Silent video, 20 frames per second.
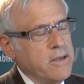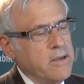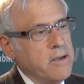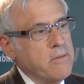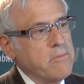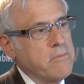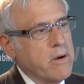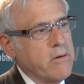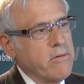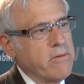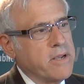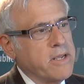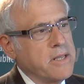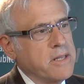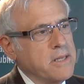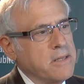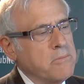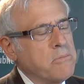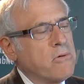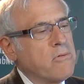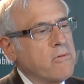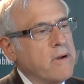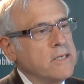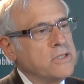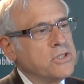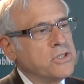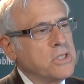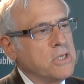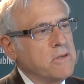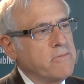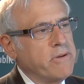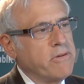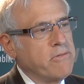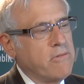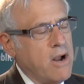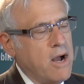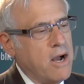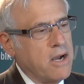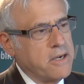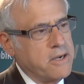American liberation of
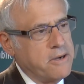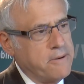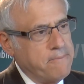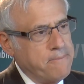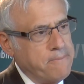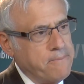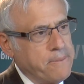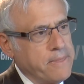Iraq,